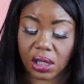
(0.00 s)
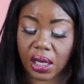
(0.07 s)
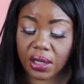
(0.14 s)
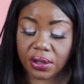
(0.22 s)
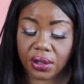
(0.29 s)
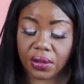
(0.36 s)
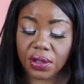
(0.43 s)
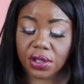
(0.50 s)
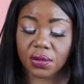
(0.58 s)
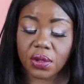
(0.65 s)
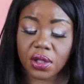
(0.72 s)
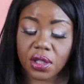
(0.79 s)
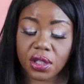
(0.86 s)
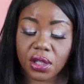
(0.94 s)
I don't know, it's
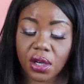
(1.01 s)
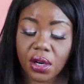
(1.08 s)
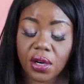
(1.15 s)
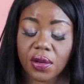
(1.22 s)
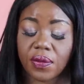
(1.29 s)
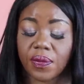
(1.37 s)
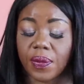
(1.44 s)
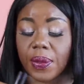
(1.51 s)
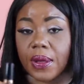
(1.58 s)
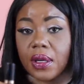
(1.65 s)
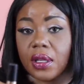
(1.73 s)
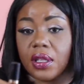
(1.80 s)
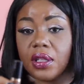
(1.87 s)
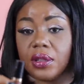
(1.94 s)
one of Tarte
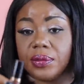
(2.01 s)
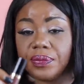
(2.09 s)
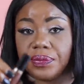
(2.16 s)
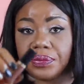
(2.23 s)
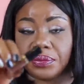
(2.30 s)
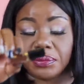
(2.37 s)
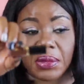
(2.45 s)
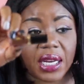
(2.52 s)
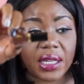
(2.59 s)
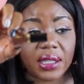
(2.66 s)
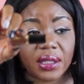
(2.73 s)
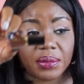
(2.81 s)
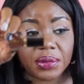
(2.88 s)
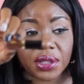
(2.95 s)
um,
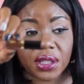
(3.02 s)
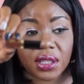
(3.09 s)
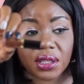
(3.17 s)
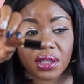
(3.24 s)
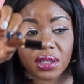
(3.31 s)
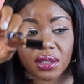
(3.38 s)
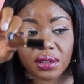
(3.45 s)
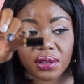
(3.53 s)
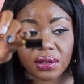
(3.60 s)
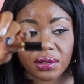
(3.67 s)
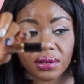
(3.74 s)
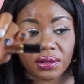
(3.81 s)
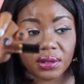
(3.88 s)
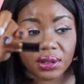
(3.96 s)
matte lipsticks.
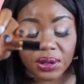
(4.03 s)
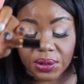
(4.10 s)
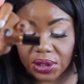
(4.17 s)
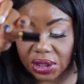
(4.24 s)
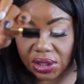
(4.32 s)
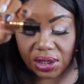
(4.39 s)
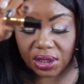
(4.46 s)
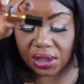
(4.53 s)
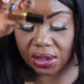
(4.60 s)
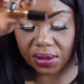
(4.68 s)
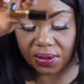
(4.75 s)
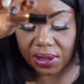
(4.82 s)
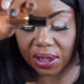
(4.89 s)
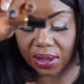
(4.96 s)
It was just sitting
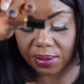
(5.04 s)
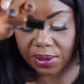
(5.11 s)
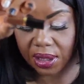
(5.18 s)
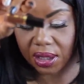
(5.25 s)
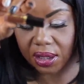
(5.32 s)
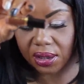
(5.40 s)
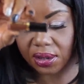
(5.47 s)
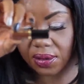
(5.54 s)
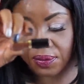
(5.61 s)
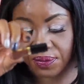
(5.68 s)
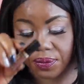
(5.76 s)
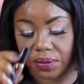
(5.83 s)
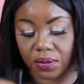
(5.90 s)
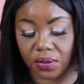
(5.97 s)
on top, guys.
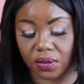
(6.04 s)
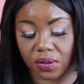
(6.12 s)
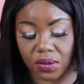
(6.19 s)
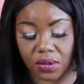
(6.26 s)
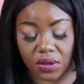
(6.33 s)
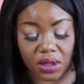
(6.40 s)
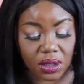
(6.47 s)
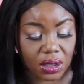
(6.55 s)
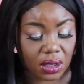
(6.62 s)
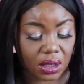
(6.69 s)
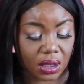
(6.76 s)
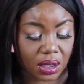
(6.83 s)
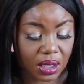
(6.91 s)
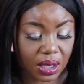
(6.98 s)

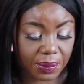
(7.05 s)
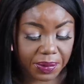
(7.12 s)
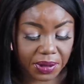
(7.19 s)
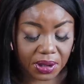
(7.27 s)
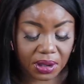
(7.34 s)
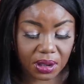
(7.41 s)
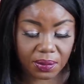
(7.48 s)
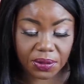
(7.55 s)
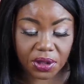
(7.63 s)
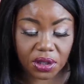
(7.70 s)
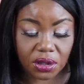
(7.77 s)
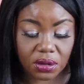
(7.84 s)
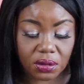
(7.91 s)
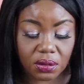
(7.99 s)
I picked up
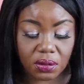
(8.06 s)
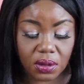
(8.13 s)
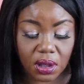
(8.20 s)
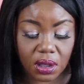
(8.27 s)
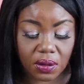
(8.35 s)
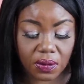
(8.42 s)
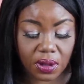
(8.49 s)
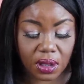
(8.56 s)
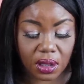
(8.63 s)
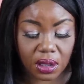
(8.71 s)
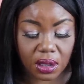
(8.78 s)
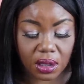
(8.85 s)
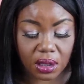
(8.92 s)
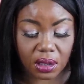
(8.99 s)
two of
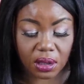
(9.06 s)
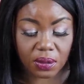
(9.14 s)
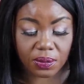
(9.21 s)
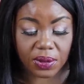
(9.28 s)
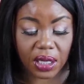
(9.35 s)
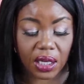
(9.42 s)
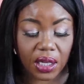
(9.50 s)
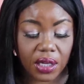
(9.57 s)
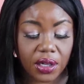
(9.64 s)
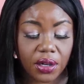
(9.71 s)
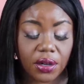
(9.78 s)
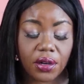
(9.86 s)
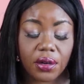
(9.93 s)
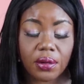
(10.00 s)
the uh, um, LA
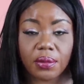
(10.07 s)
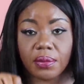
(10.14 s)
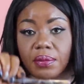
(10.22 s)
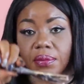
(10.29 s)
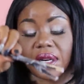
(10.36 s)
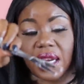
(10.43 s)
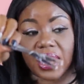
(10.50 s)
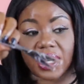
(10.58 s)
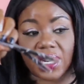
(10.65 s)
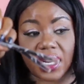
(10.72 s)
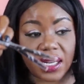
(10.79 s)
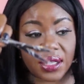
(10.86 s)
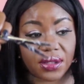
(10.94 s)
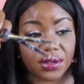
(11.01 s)
Girl black
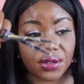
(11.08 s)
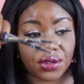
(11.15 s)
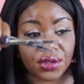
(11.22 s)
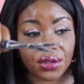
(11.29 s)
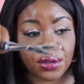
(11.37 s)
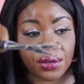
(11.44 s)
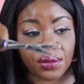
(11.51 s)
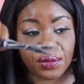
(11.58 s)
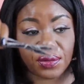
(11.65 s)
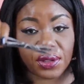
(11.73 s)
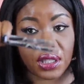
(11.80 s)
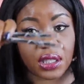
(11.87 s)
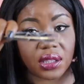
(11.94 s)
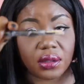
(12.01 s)
liners.
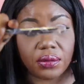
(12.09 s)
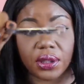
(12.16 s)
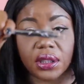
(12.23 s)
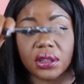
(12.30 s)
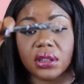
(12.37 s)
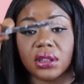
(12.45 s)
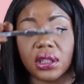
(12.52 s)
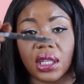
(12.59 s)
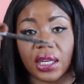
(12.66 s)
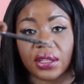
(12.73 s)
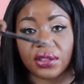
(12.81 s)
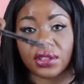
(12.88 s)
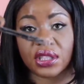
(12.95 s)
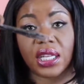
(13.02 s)
These are really good
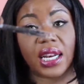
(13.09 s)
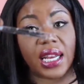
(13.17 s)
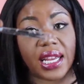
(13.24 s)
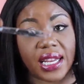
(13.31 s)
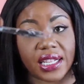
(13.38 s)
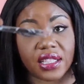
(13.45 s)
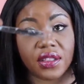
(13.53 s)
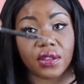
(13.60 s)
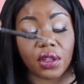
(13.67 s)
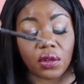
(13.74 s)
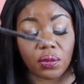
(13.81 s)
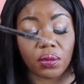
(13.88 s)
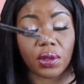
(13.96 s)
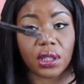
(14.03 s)
liners. They last
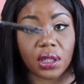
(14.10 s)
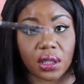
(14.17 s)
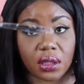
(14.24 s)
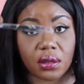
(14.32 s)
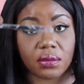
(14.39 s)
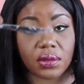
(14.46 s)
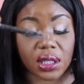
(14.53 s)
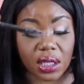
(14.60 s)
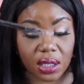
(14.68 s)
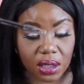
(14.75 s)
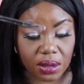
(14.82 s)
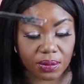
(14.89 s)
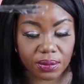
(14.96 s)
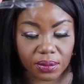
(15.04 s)
a really long
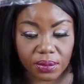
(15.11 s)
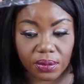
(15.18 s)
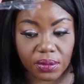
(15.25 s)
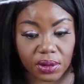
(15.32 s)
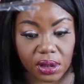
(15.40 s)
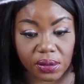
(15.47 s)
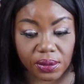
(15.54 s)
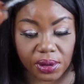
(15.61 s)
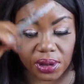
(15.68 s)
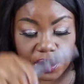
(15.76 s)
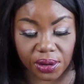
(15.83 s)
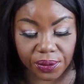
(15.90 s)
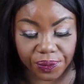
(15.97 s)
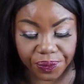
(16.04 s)
time. They
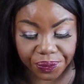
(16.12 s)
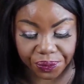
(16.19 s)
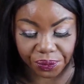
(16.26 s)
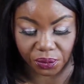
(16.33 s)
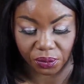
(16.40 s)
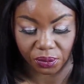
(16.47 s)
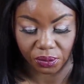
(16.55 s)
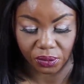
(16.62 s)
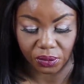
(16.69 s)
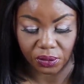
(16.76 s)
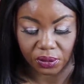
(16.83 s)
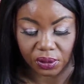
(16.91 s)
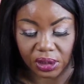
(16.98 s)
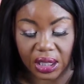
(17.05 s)
really do
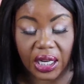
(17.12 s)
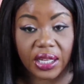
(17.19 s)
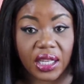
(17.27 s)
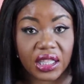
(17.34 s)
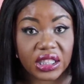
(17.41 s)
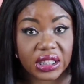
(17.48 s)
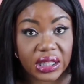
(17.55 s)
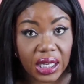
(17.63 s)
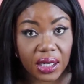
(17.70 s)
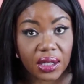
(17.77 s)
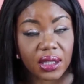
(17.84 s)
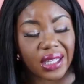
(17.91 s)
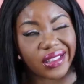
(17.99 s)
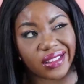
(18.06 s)
the next
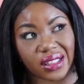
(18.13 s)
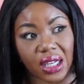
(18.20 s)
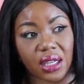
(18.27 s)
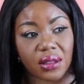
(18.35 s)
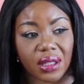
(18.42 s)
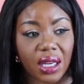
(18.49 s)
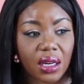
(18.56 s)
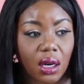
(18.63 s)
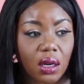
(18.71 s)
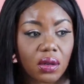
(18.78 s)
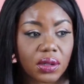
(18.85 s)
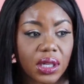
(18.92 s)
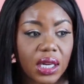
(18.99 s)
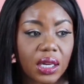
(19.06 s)
day. Next day, not
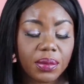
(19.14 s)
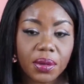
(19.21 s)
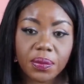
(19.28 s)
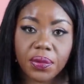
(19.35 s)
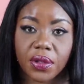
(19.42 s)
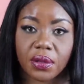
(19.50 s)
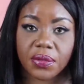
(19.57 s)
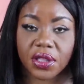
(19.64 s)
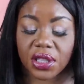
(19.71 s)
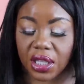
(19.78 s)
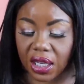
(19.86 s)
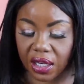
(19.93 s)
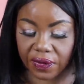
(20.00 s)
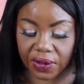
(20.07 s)
all day, but pretty much
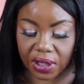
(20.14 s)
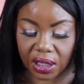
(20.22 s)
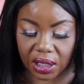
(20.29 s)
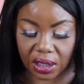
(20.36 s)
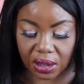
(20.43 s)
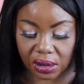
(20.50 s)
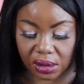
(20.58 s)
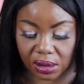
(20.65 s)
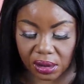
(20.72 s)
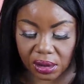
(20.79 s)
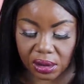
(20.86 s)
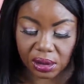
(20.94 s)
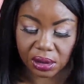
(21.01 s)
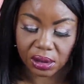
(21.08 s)
half the day.
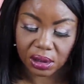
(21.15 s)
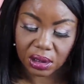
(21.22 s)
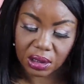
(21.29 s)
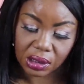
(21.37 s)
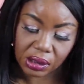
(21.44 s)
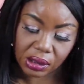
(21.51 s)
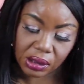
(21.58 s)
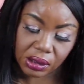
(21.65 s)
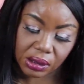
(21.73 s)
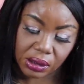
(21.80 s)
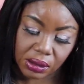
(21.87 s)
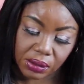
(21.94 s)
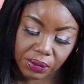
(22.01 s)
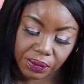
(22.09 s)

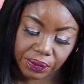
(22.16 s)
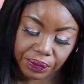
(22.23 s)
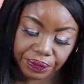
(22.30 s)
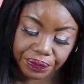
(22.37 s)
Um,